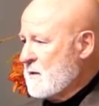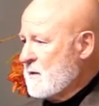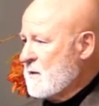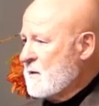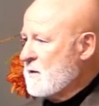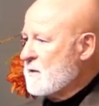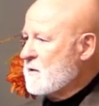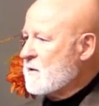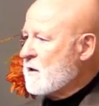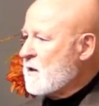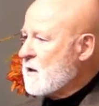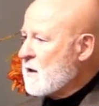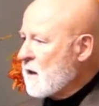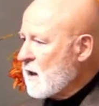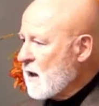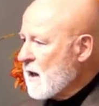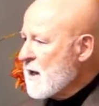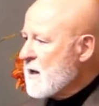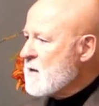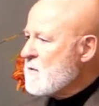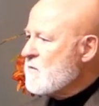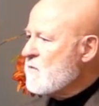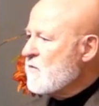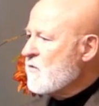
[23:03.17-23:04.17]
to
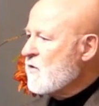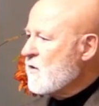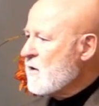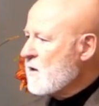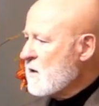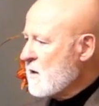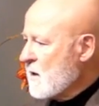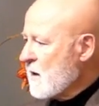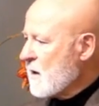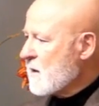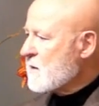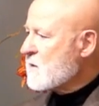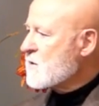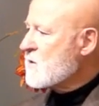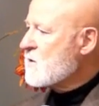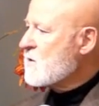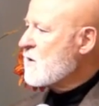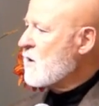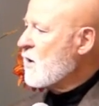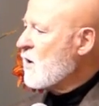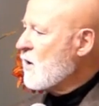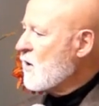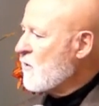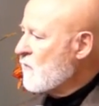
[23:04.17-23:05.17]
claim the yes
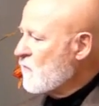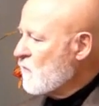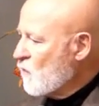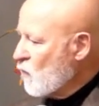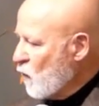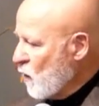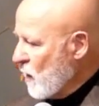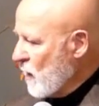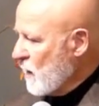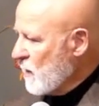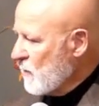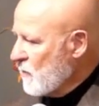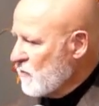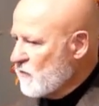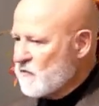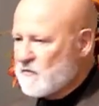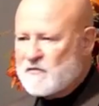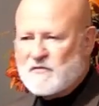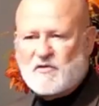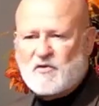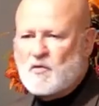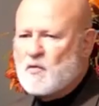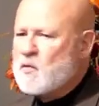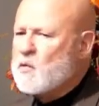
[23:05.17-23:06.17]
of
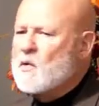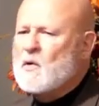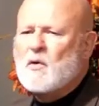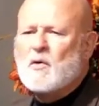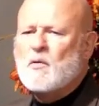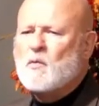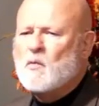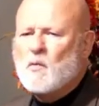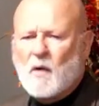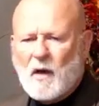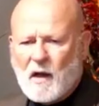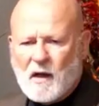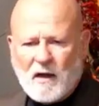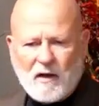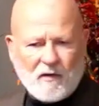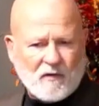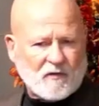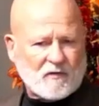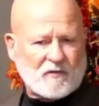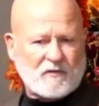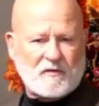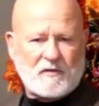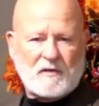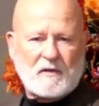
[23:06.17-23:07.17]
love, Twue
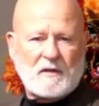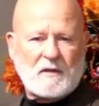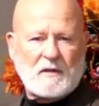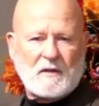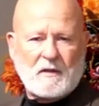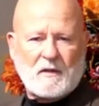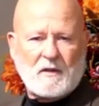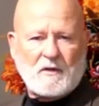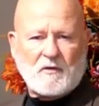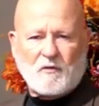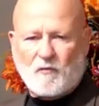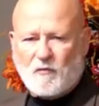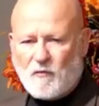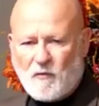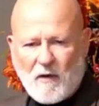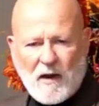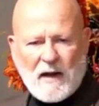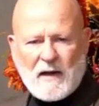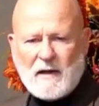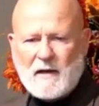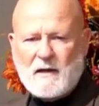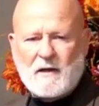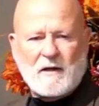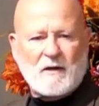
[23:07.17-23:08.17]
love,
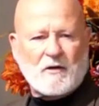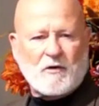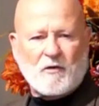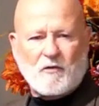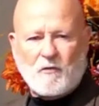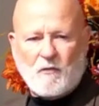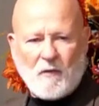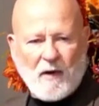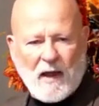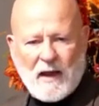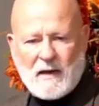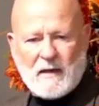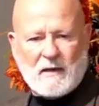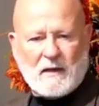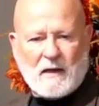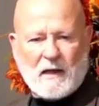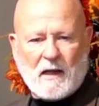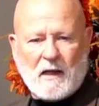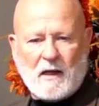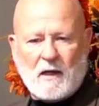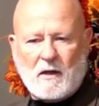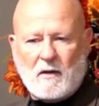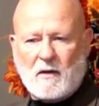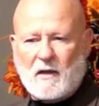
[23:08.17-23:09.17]
right here, right
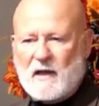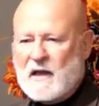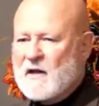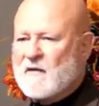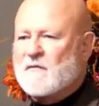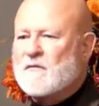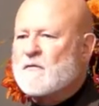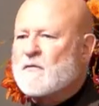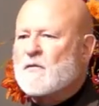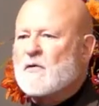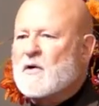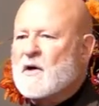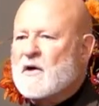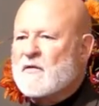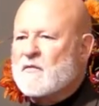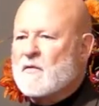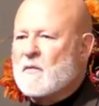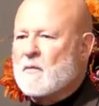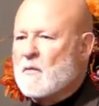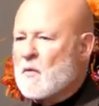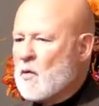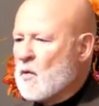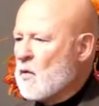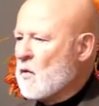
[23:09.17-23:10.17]
now, and
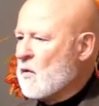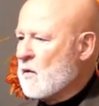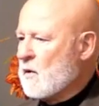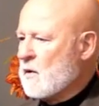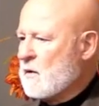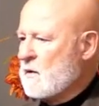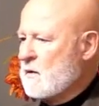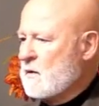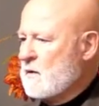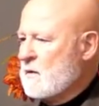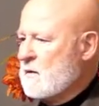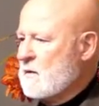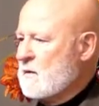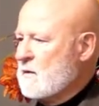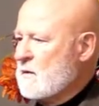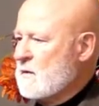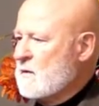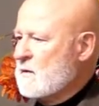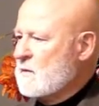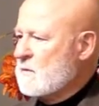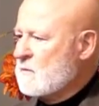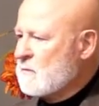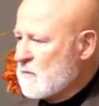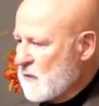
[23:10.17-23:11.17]
forevermore.
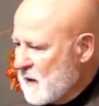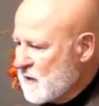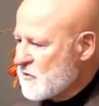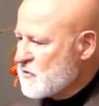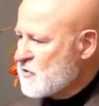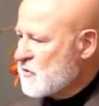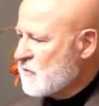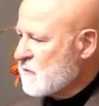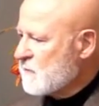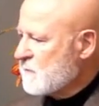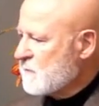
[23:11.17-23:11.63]
Bless you.